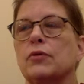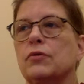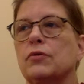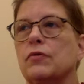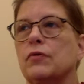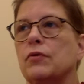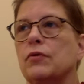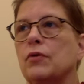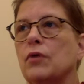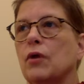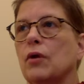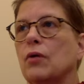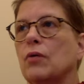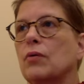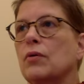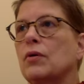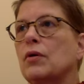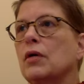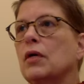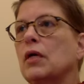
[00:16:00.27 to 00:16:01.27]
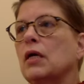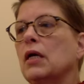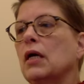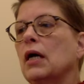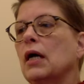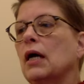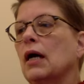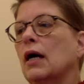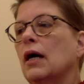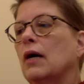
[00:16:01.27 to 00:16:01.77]
of you know,
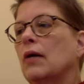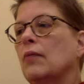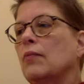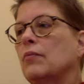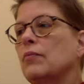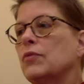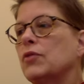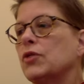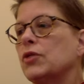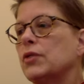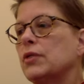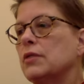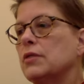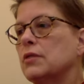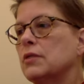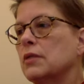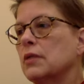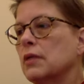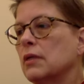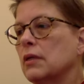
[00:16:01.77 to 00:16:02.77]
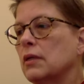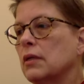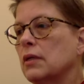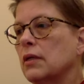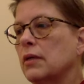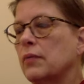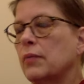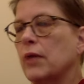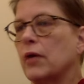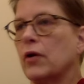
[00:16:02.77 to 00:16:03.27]
um, she's uh, an
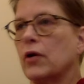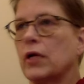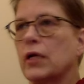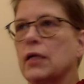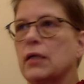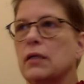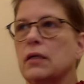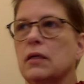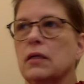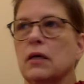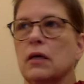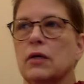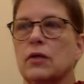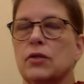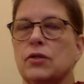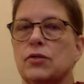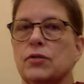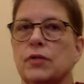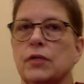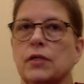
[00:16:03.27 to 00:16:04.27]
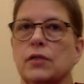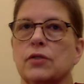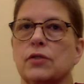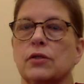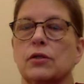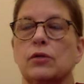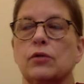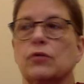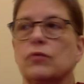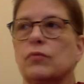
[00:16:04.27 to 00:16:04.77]
American nun. She's written a
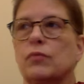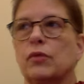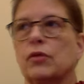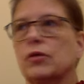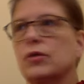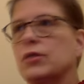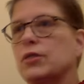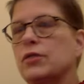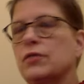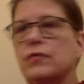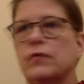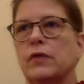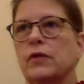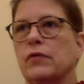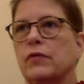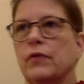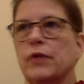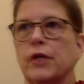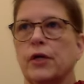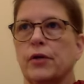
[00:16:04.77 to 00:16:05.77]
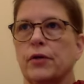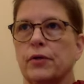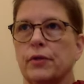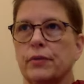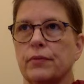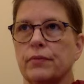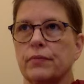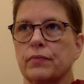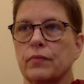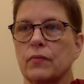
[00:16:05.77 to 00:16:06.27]
slew of books. She's very, very good.
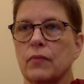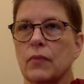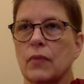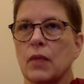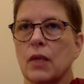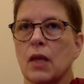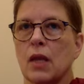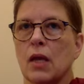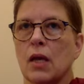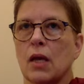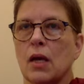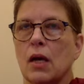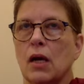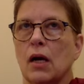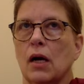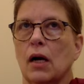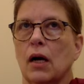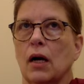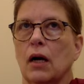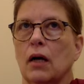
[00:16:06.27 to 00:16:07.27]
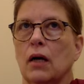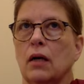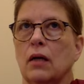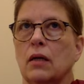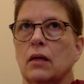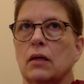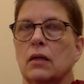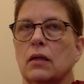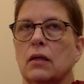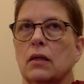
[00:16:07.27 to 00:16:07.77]
Uh,
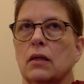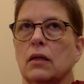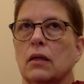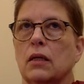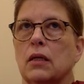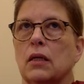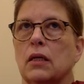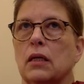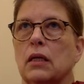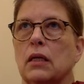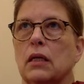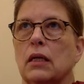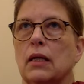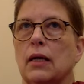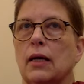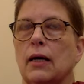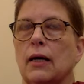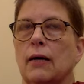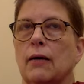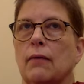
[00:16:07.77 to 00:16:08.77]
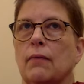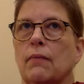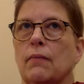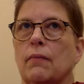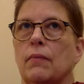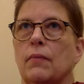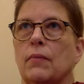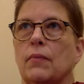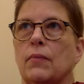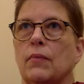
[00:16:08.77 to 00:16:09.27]
um,
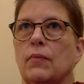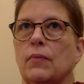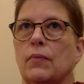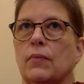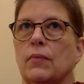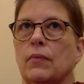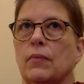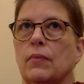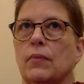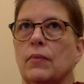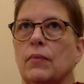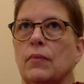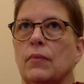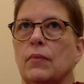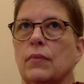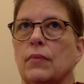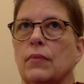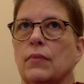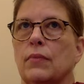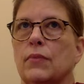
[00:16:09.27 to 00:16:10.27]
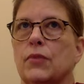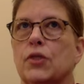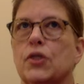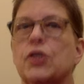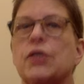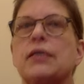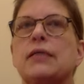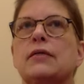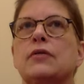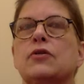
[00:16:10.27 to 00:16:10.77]

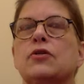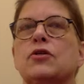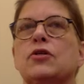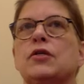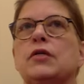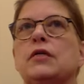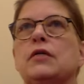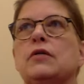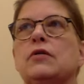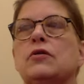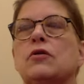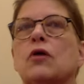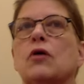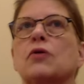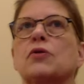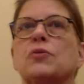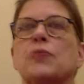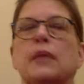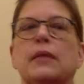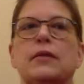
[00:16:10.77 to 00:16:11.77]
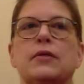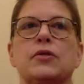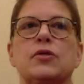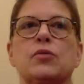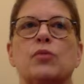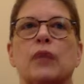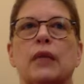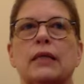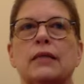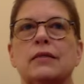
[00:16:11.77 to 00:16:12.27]
she she talks about this
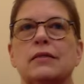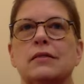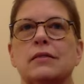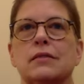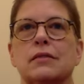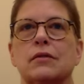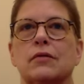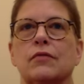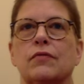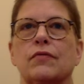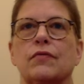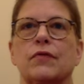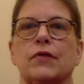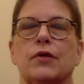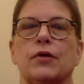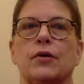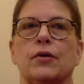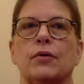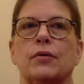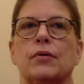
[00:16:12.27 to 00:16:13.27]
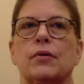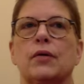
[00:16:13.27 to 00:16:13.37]
practice of you know